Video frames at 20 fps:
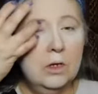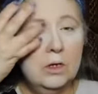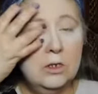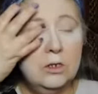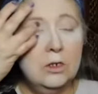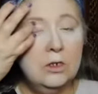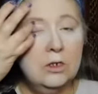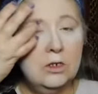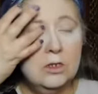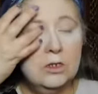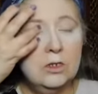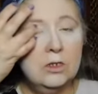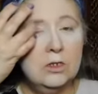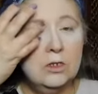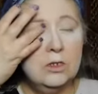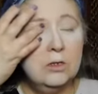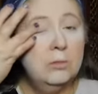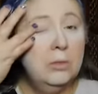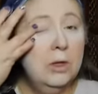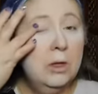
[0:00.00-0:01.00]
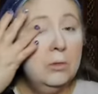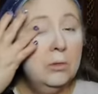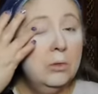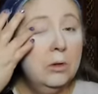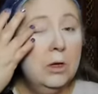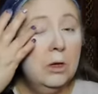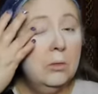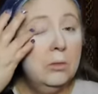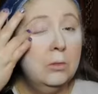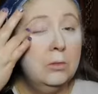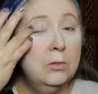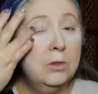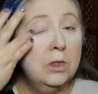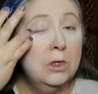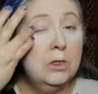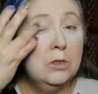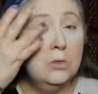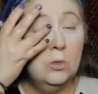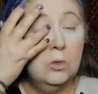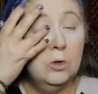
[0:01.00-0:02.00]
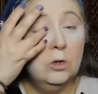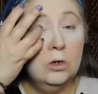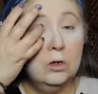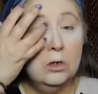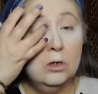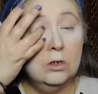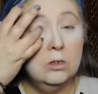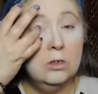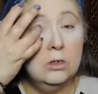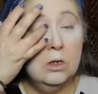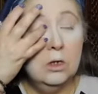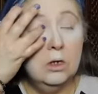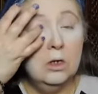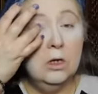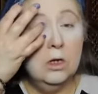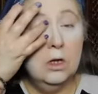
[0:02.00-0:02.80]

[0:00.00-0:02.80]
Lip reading: It's just, sometimes we come up with these words.